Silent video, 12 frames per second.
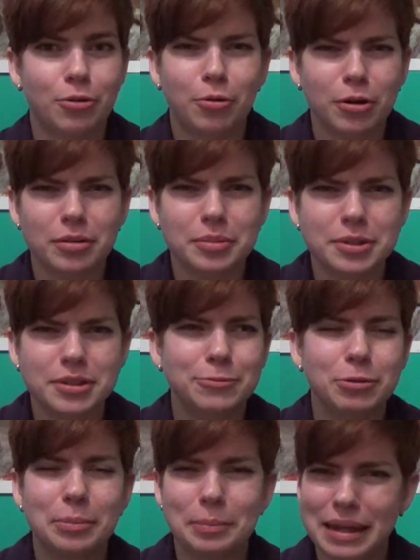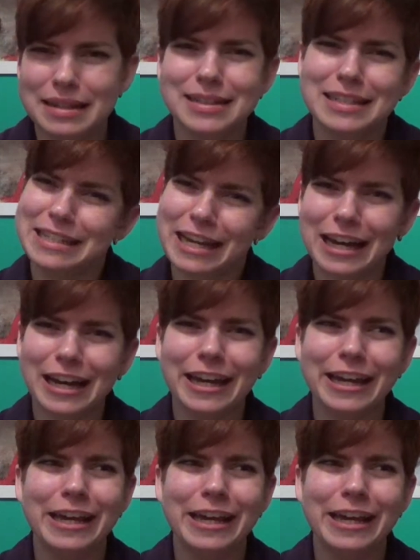horrible. We're meant to die.